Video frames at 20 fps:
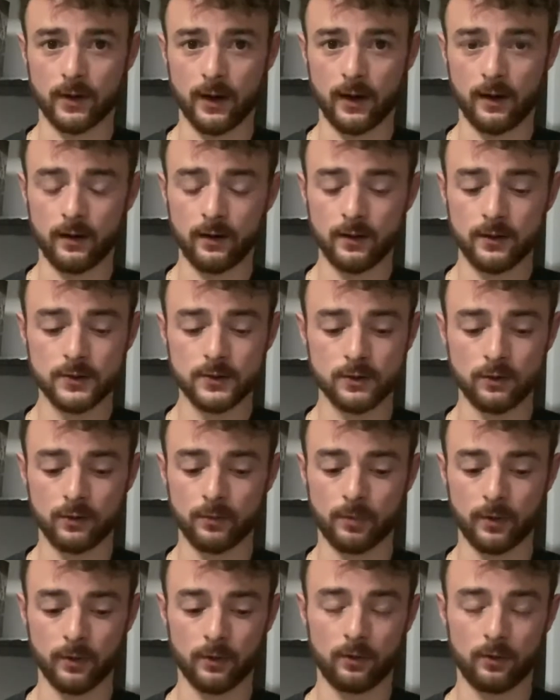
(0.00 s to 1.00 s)
So put a
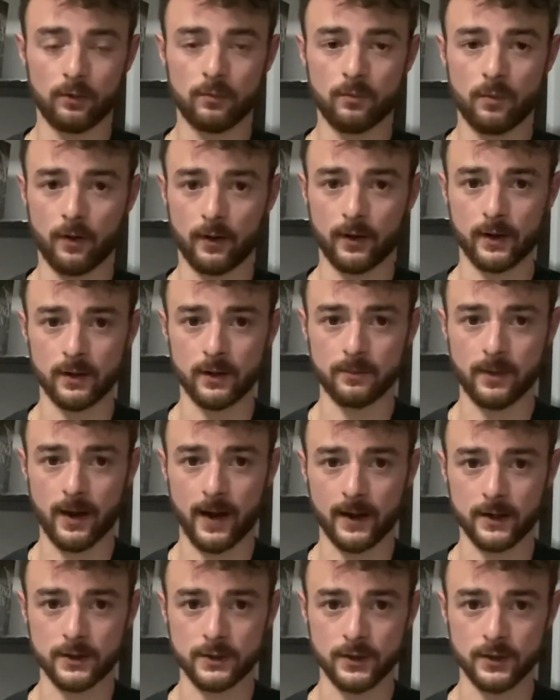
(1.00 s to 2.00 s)
little marketing package
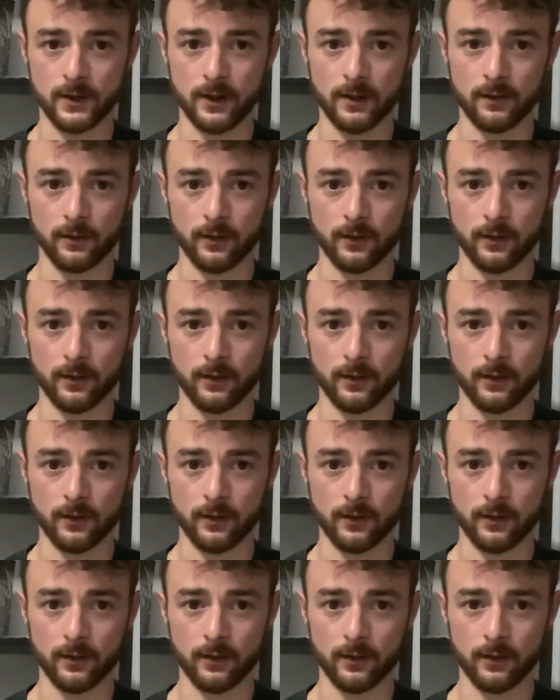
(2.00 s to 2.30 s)
together.